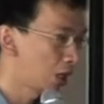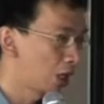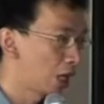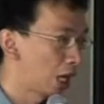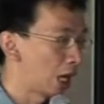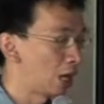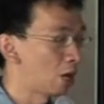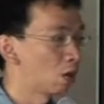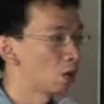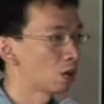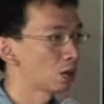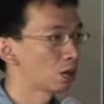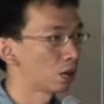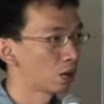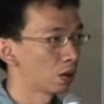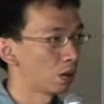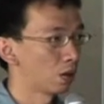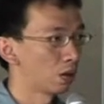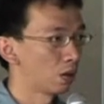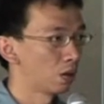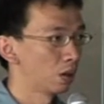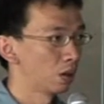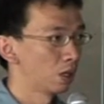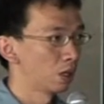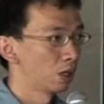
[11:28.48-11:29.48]
And
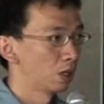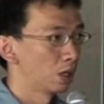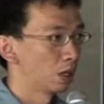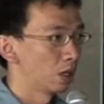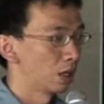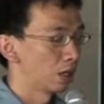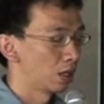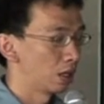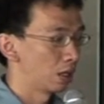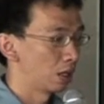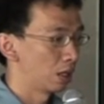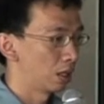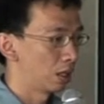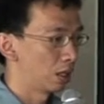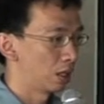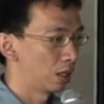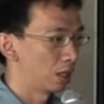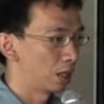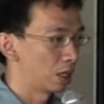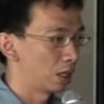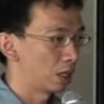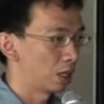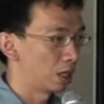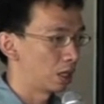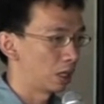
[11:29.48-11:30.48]
also
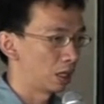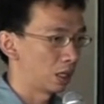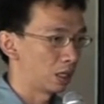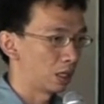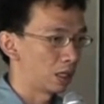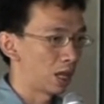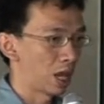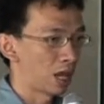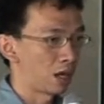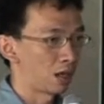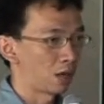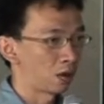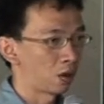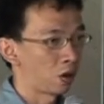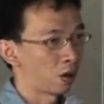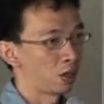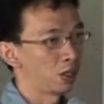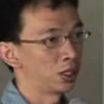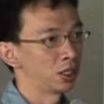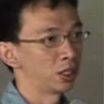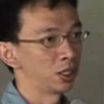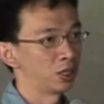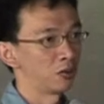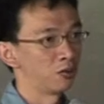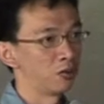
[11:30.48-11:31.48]
that
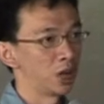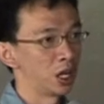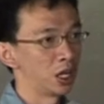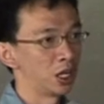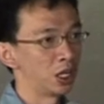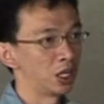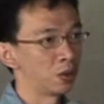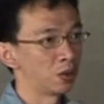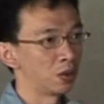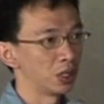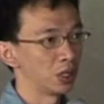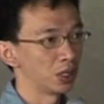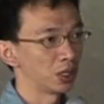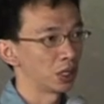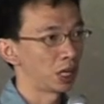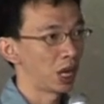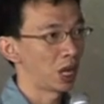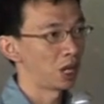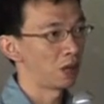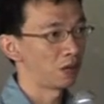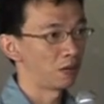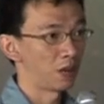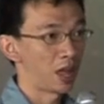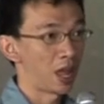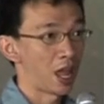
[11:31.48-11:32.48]
concert venue is
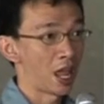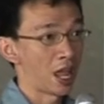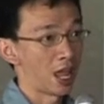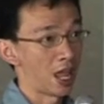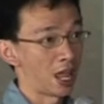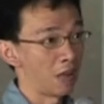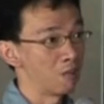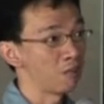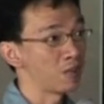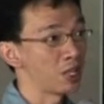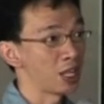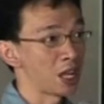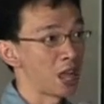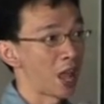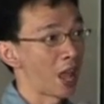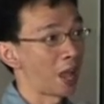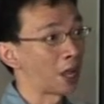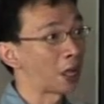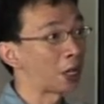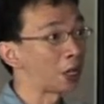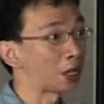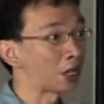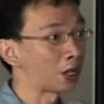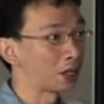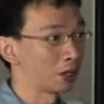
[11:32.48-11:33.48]
kind of like empty
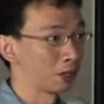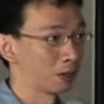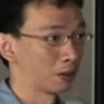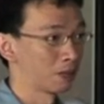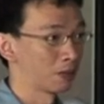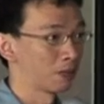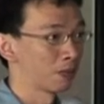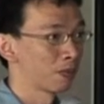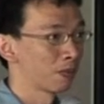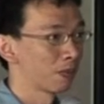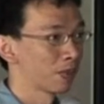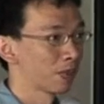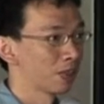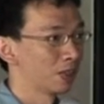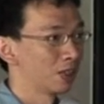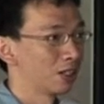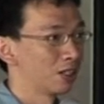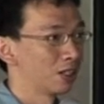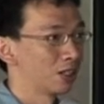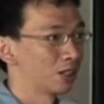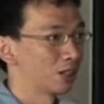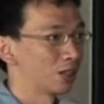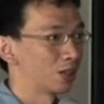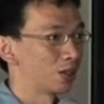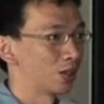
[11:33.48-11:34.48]
hangar,
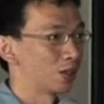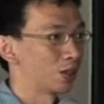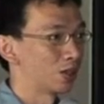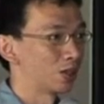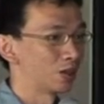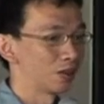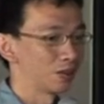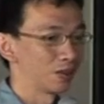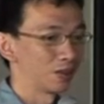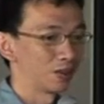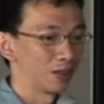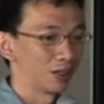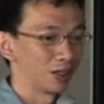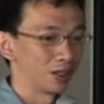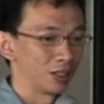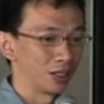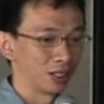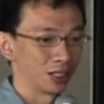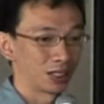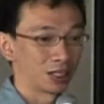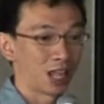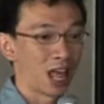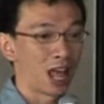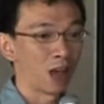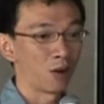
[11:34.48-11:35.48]
so the
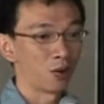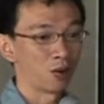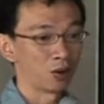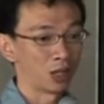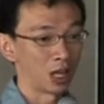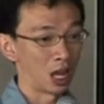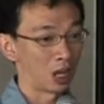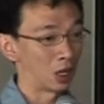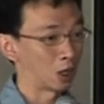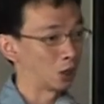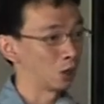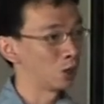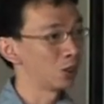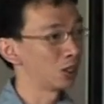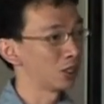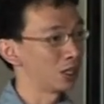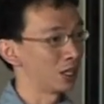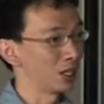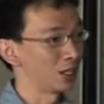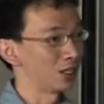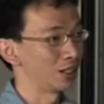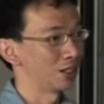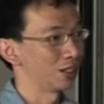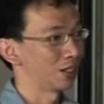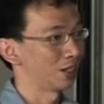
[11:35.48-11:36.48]
sound, the
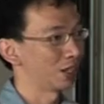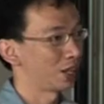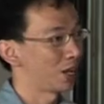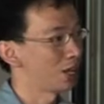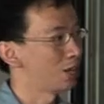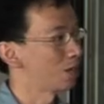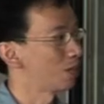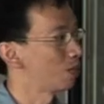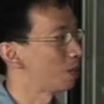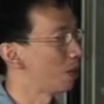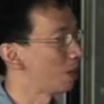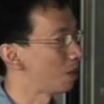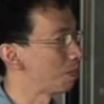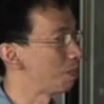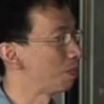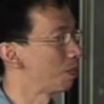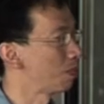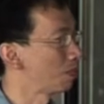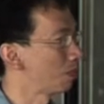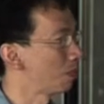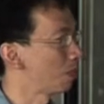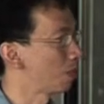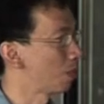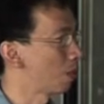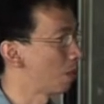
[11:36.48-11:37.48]
acoustic is kind of like
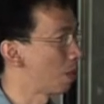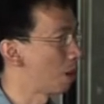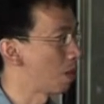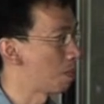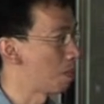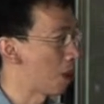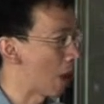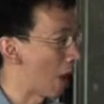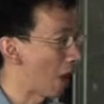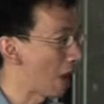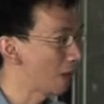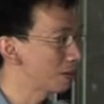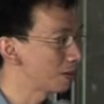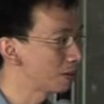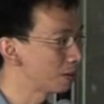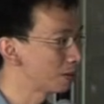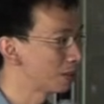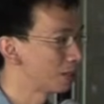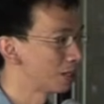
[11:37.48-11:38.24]
quite bad.